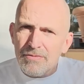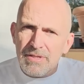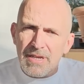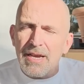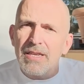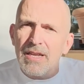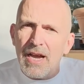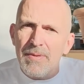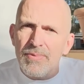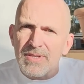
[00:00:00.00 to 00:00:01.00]
to
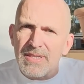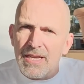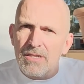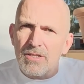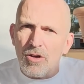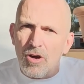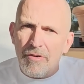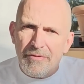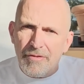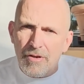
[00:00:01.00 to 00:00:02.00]
99%
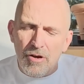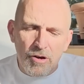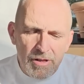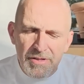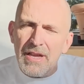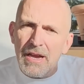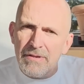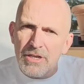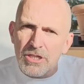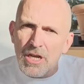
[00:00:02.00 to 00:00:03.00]
of all the
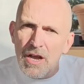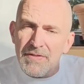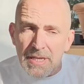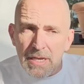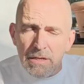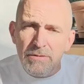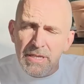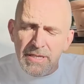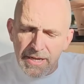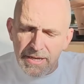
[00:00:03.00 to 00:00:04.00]
average dives,
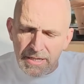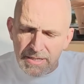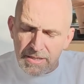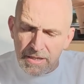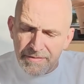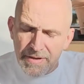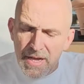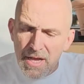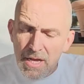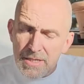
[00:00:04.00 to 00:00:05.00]
including technical stuff.
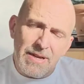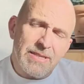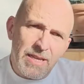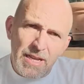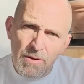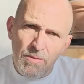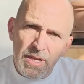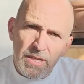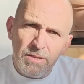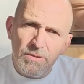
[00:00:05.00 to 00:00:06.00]
So I said I
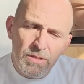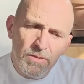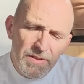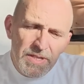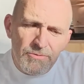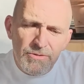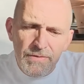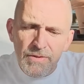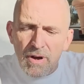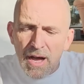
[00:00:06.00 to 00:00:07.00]
wanted to do this
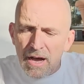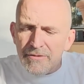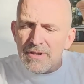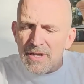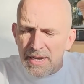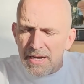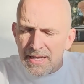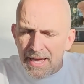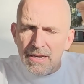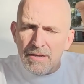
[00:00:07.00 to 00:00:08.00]
review after I
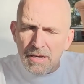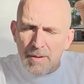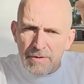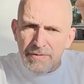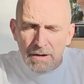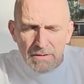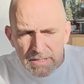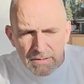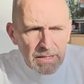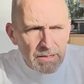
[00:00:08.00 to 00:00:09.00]
gained a couple of
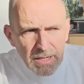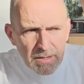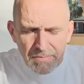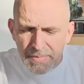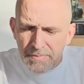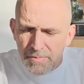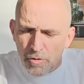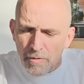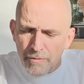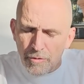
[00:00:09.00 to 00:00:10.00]
hours, so now a bit
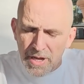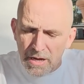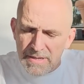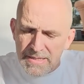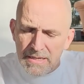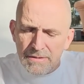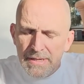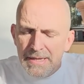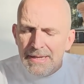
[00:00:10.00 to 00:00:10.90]
over 40 hours now.